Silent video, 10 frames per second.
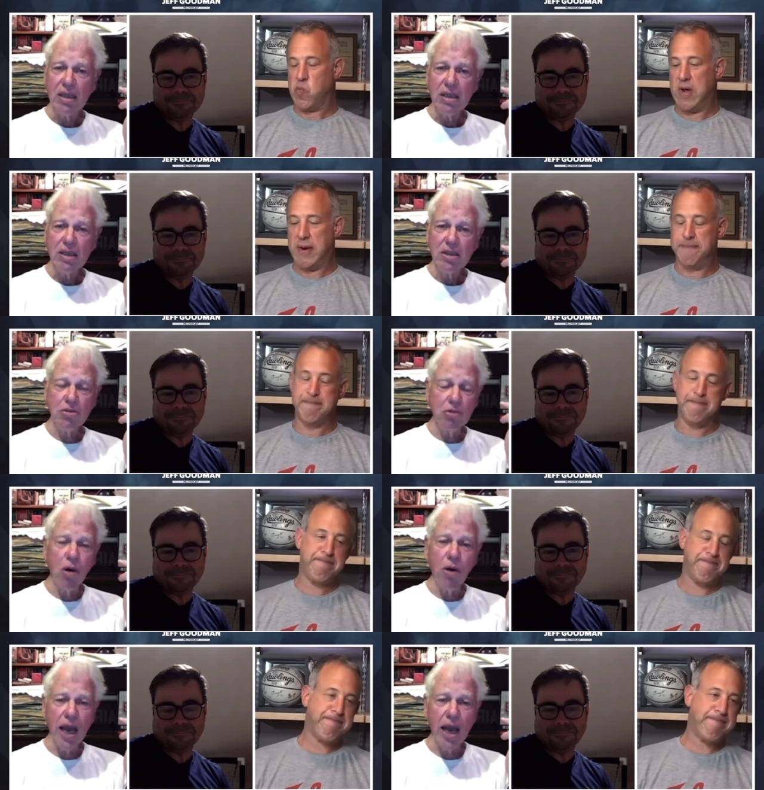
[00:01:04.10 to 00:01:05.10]
Speaker 1: Screw
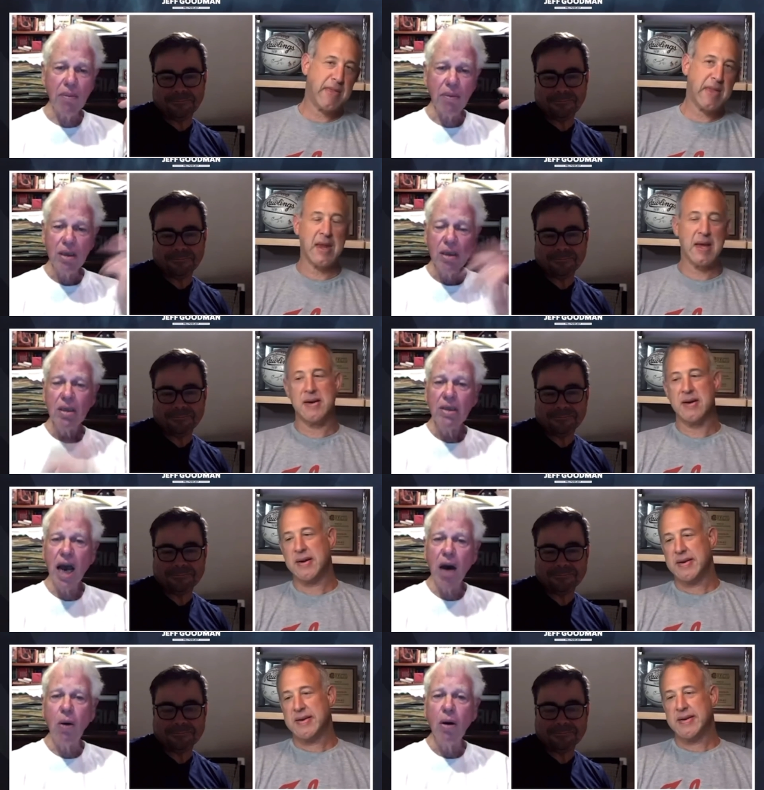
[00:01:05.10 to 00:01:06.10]
him. No,
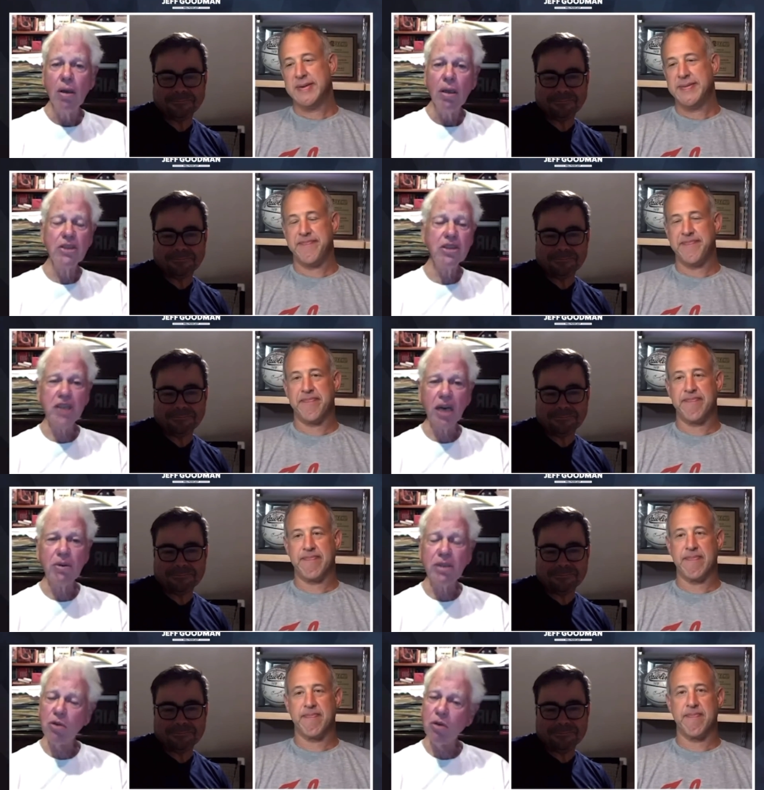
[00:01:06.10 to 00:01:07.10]
let's stick with the
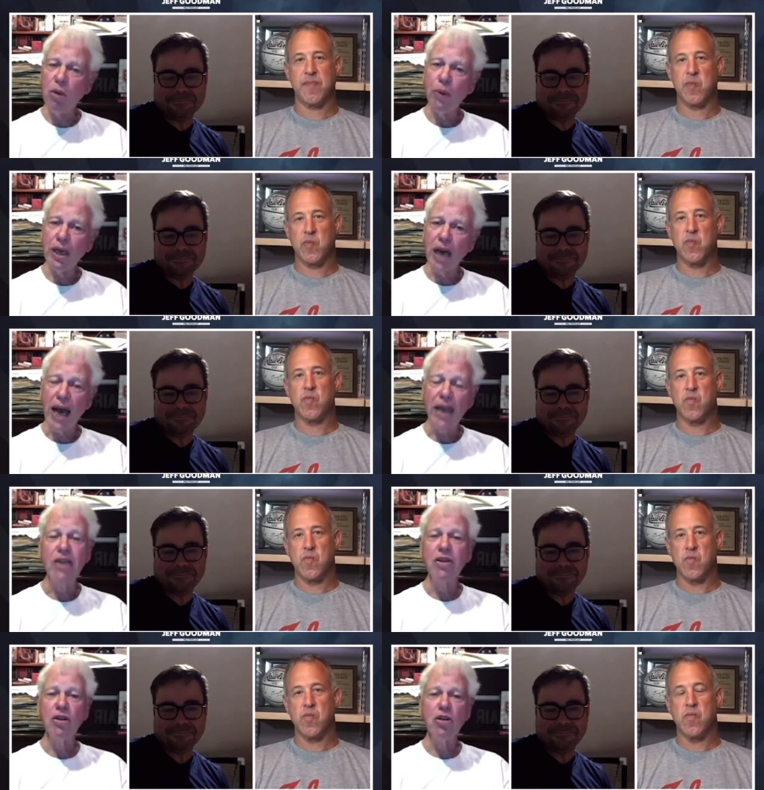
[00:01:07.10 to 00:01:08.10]
group we got. They're
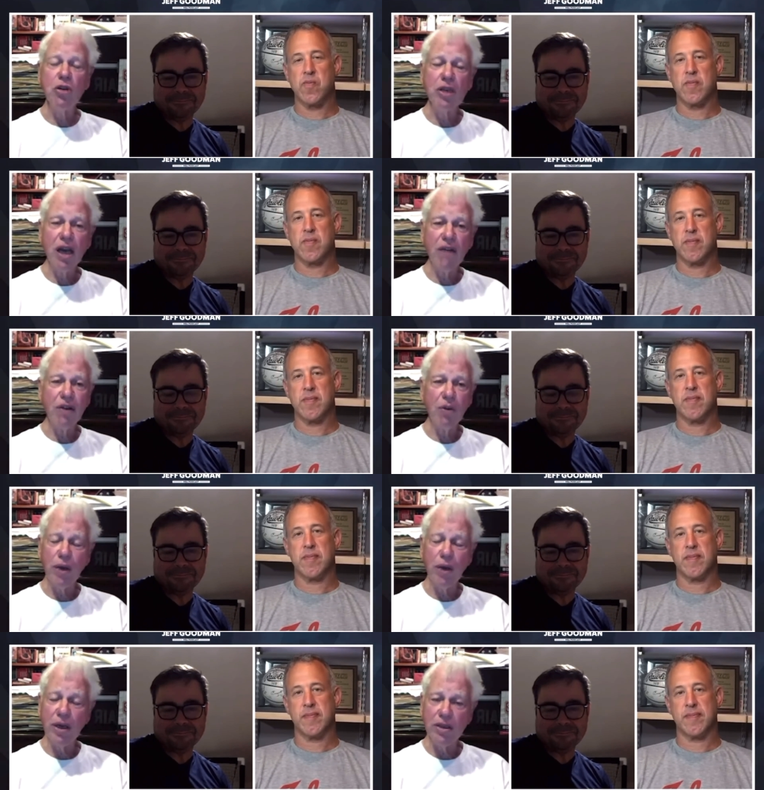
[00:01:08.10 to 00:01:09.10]
good enough and win
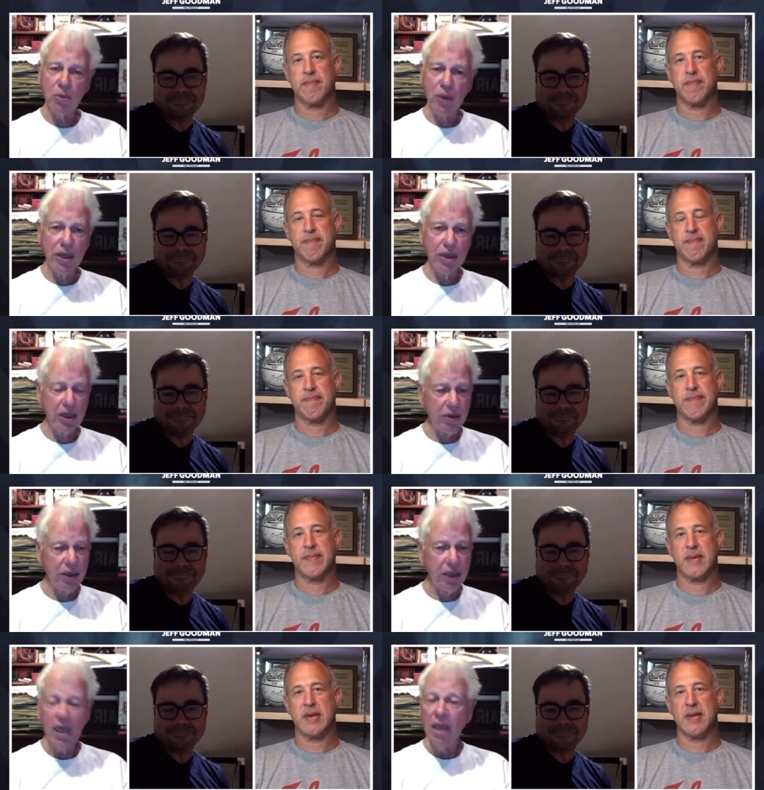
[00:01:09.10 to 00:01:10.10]
to win in theory.
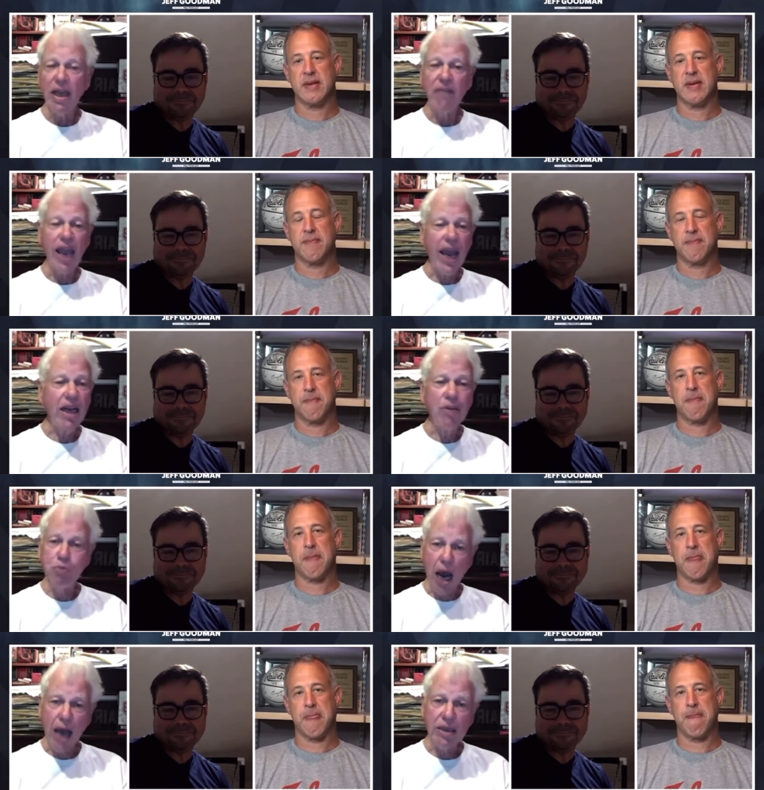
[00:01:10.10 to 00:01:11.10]
They've added
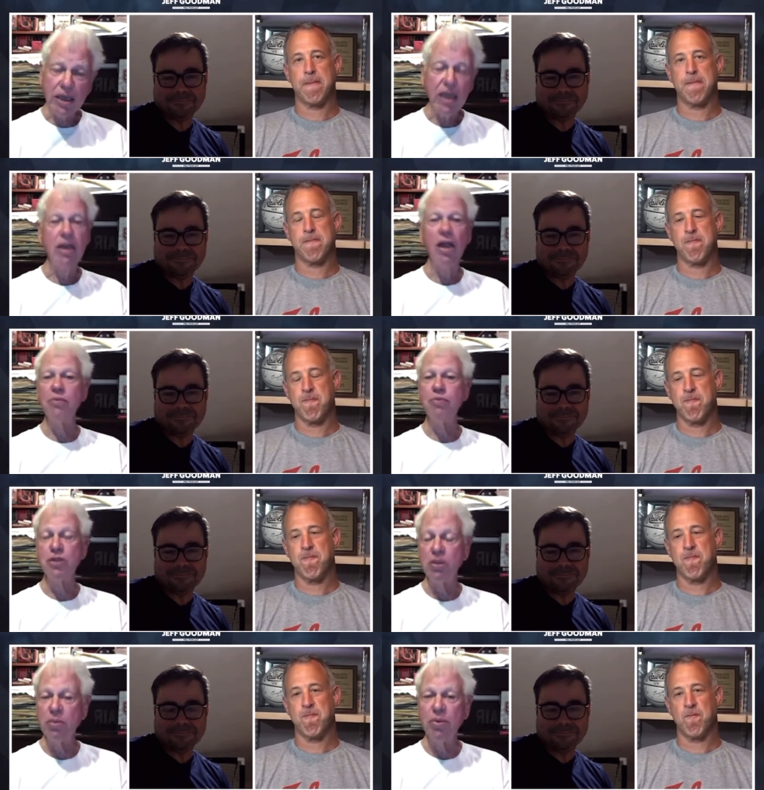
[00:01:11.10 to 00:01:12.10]
Brogdon and, and
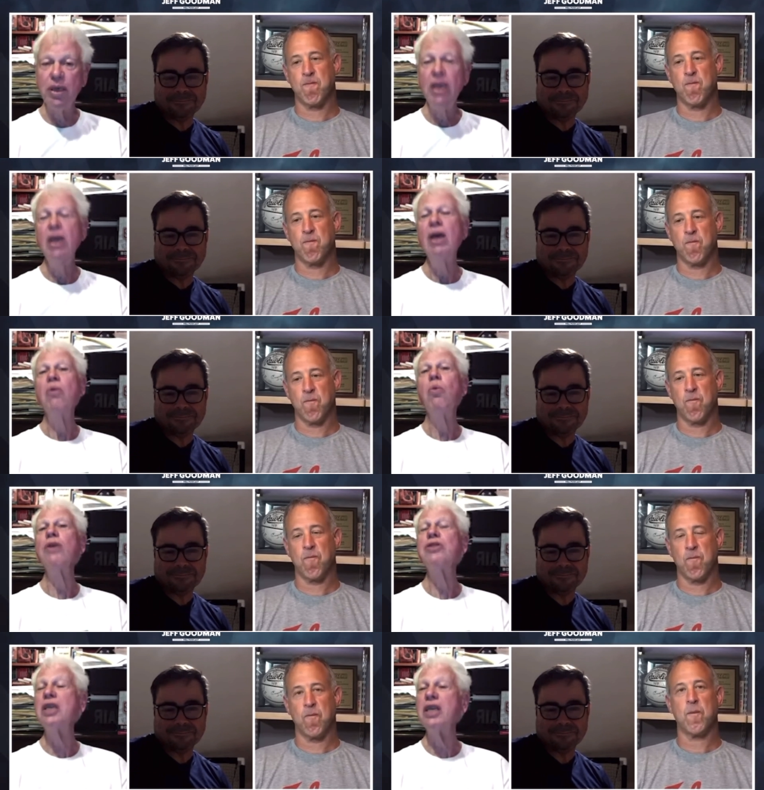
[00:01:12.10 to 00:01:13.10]
presumably once he
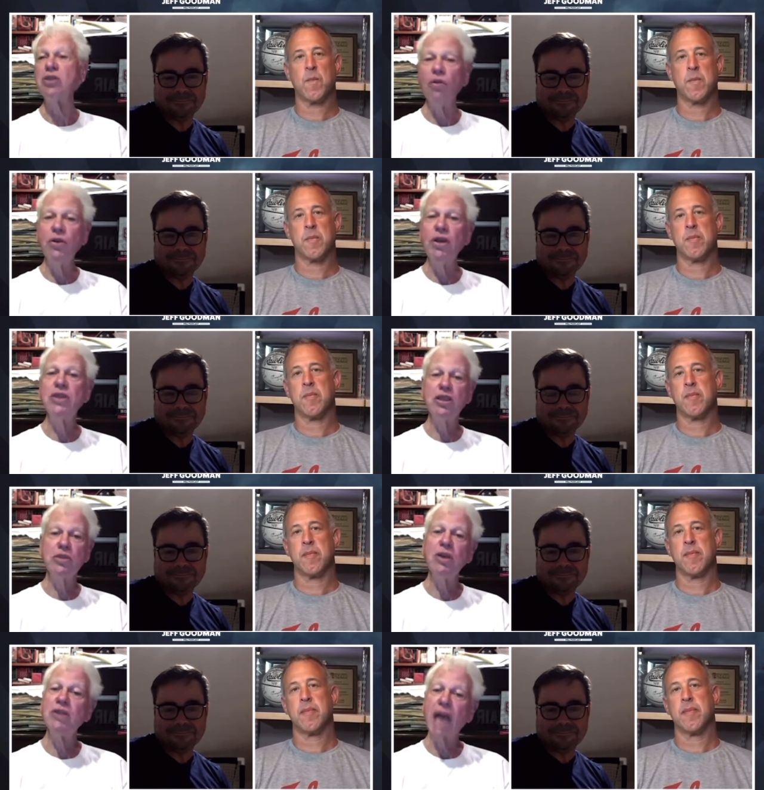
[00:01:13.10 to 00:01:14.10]
gets over his injury,
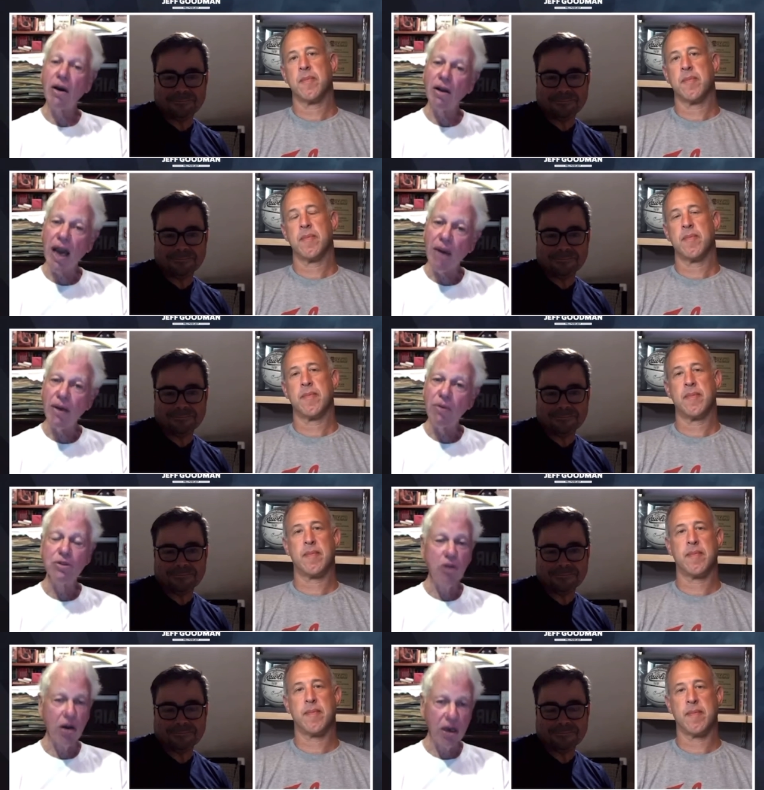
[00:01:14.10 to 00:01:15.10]
Gallinari, we'll
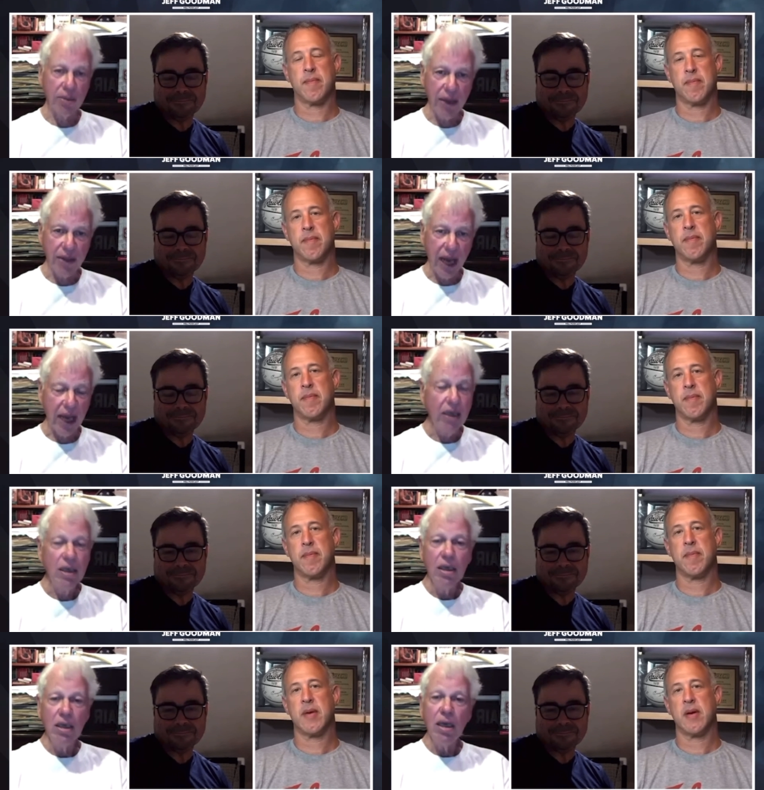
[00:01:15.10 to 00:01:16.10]
talk about that.
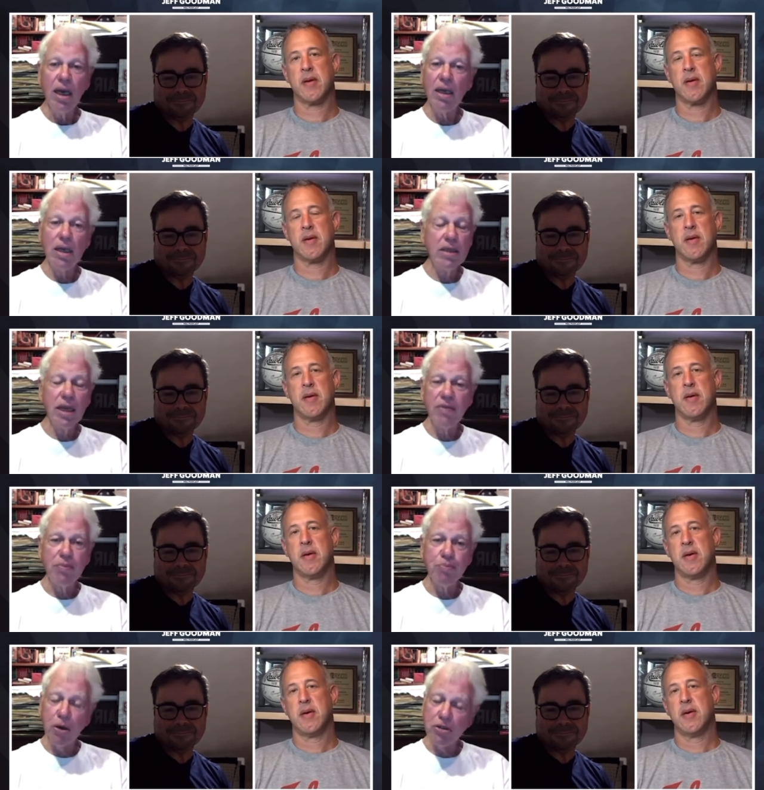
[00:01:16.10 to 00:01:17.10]
And they've
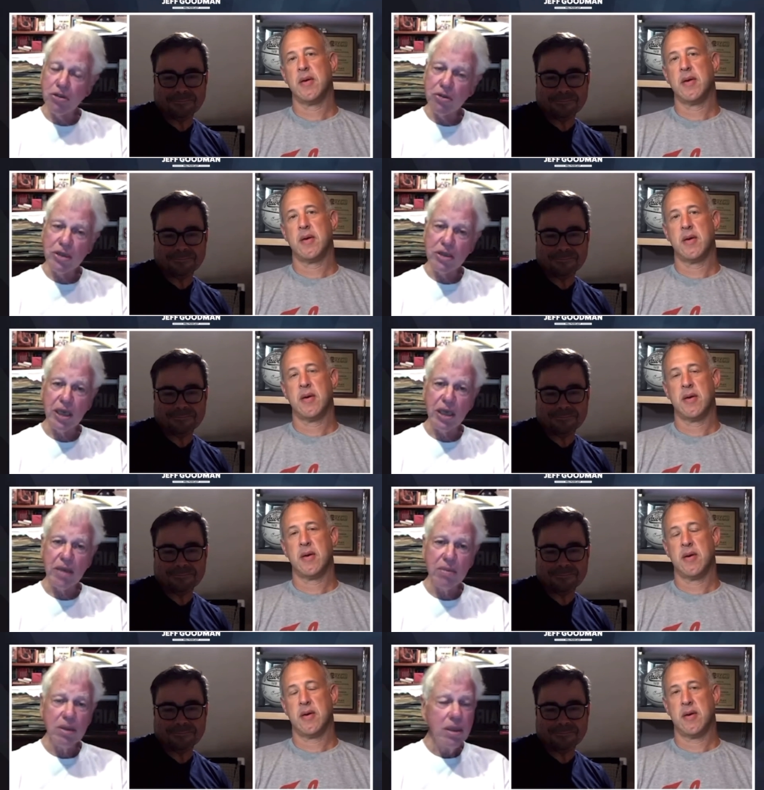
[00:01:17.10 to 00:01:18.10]
bolstered the team
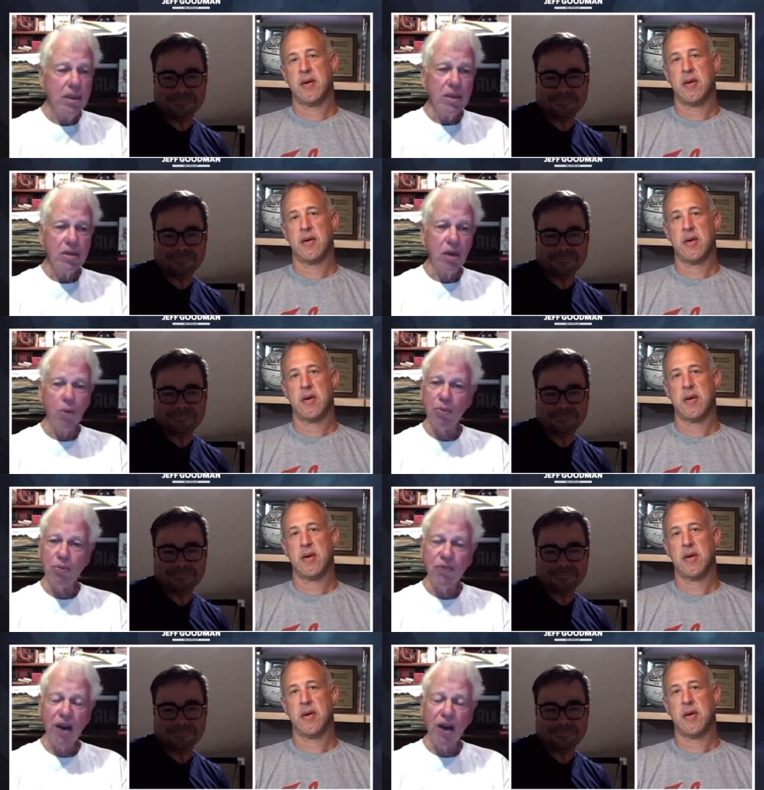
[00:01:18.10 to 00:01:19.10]
that fell